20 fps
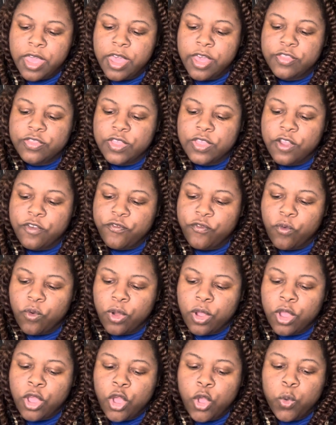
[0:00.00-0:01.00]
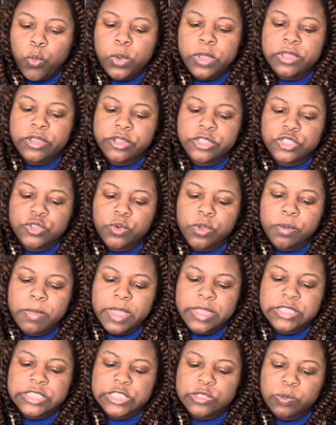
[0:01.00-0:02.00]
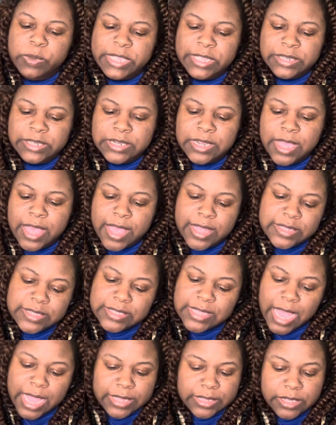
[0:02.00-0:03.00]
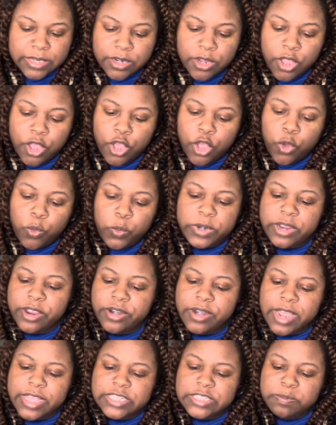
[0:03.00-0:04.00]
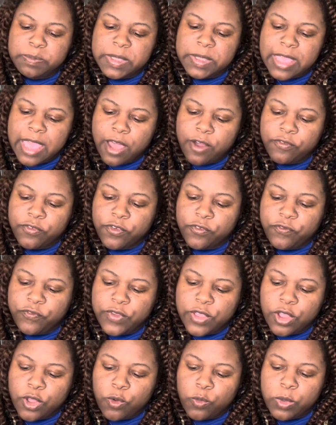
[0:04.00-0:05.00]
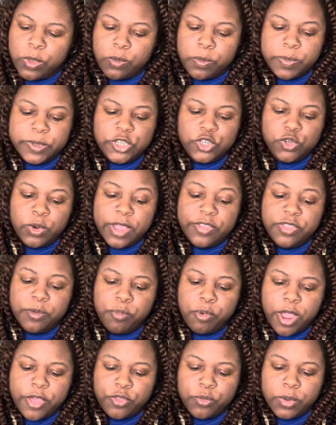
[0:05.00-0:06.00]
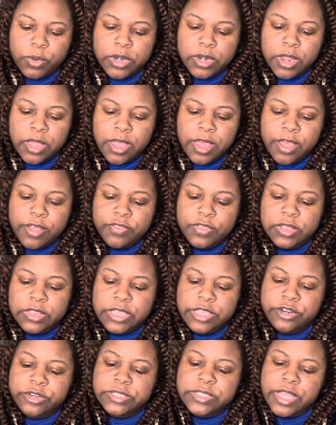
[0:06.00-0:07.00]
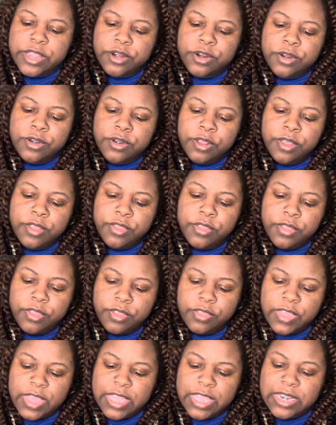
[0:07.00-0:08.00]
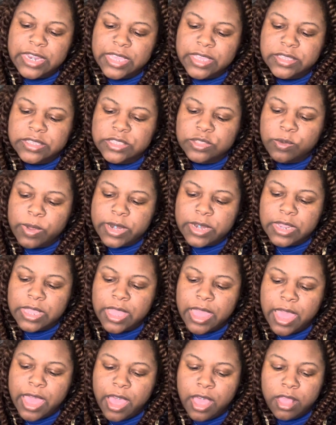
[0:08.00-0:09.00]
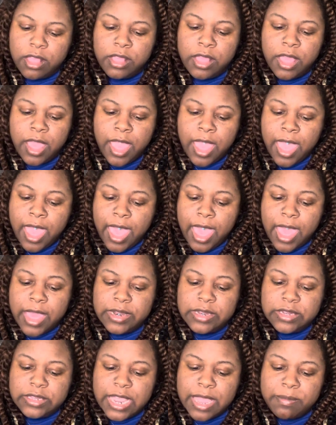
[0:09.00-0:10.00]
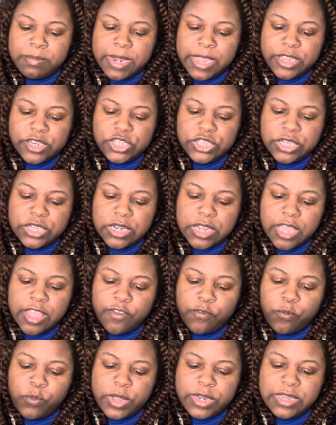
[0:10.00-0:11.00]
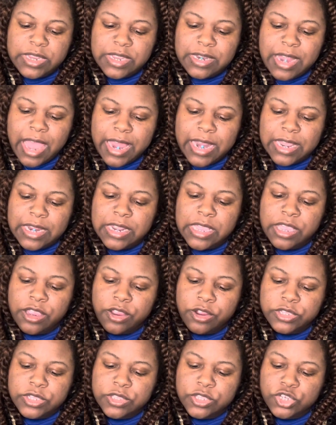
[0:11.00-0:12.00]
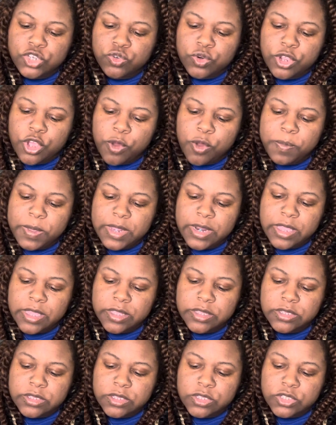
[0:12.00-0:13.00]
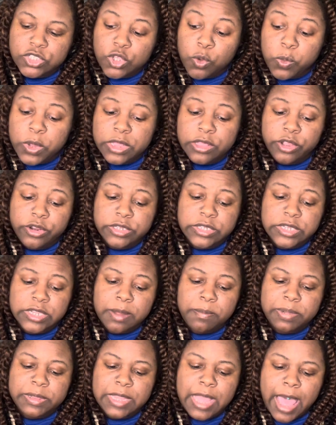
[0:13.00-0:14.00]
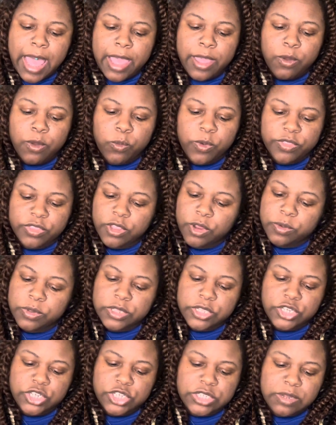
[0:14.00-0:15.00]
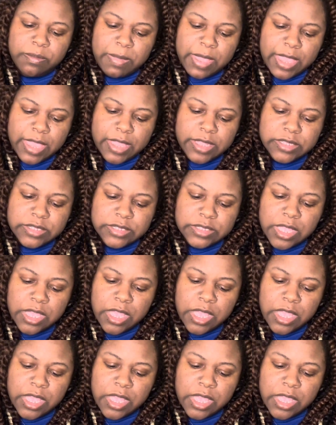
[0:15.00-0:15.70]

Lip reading: Therefore, we learned to remain sweet and silent. We dare not speak out for fear we would betray the brethren. The leaders uttered the edicts threatening hell and damnation if we did not adhere to the strict obedience, so we learned to comply with their religious demands.